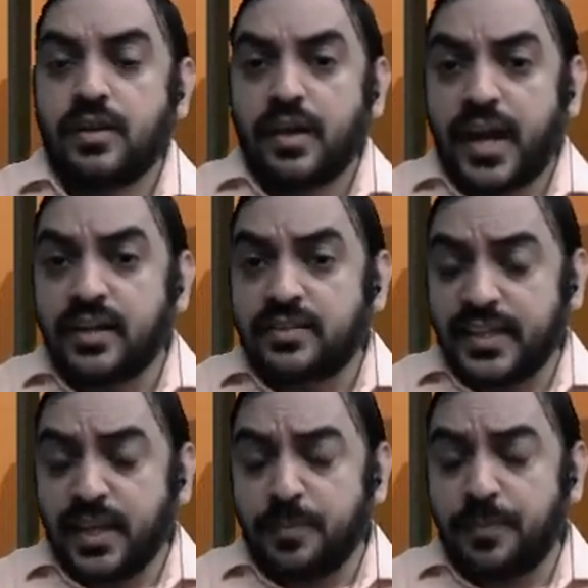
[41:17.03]
And
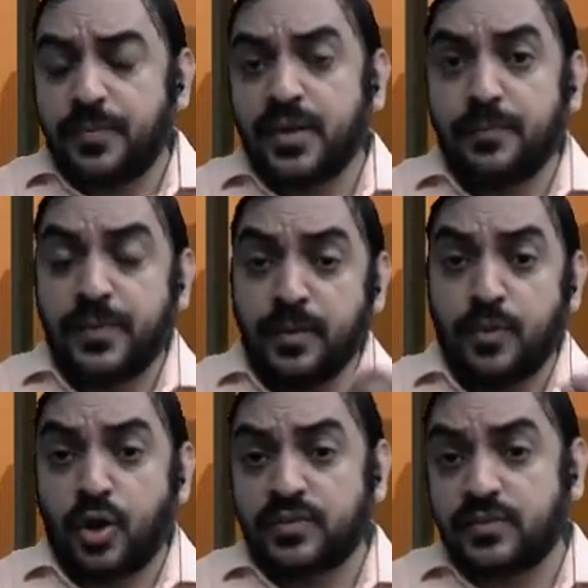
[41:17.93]
CAPM
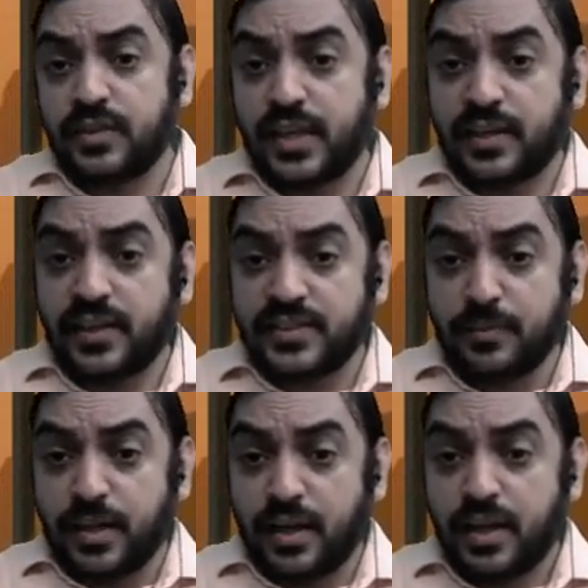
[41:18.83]
or
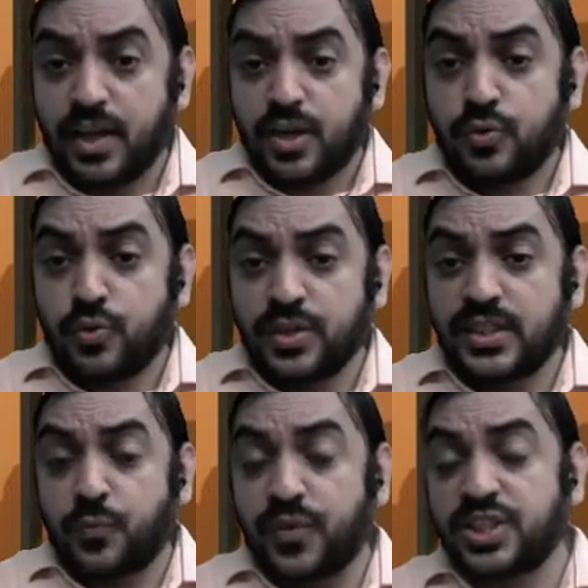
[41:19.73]
SML, who is
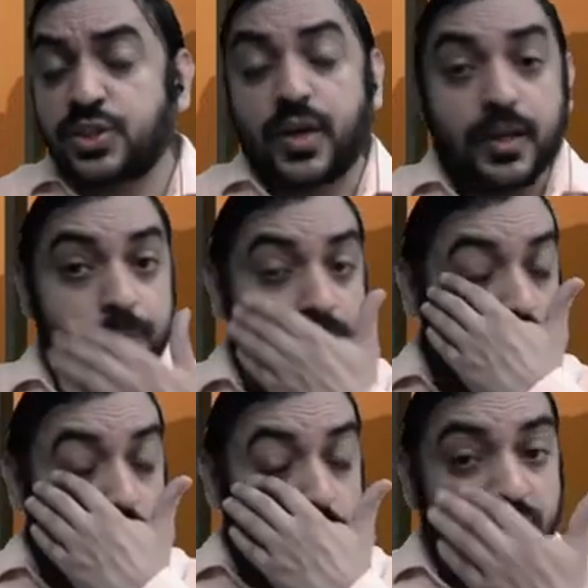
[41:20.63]
the first one
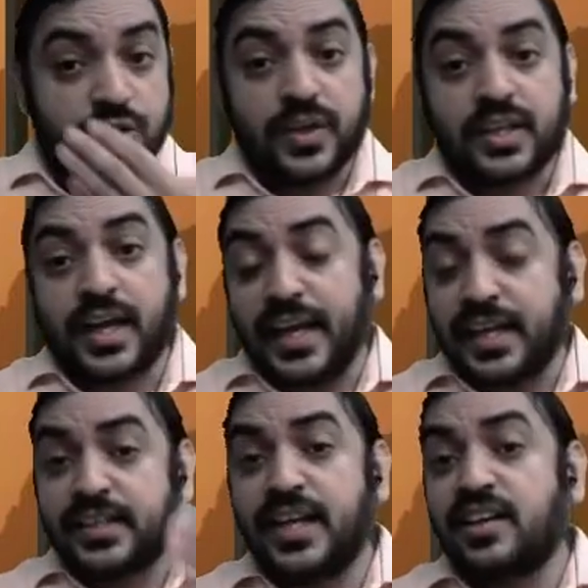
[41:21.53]
which we
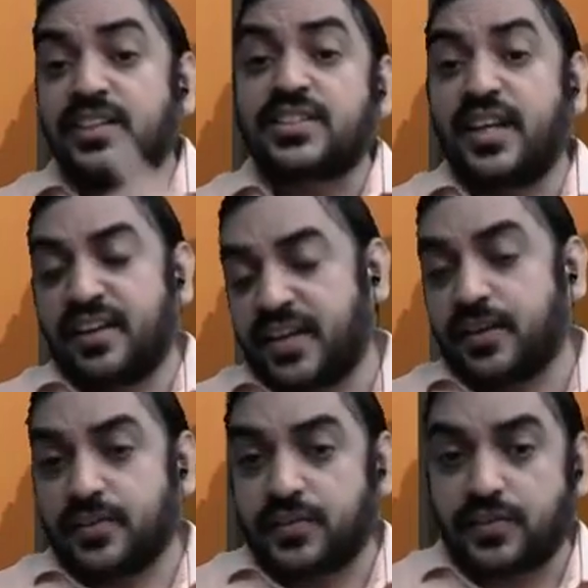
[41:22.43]
connected risk and
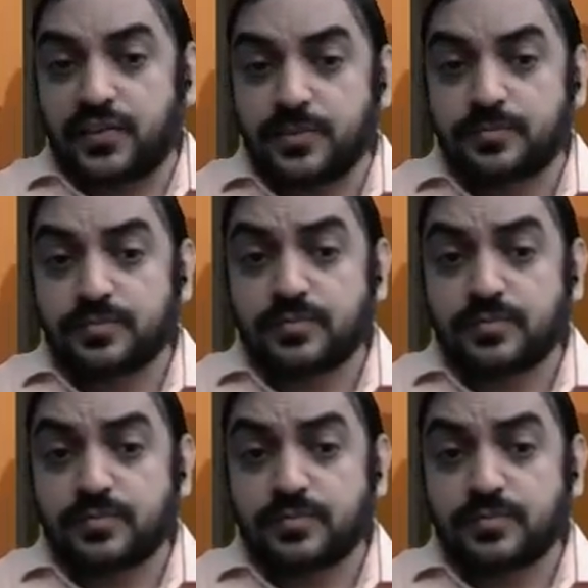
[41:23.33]
returns.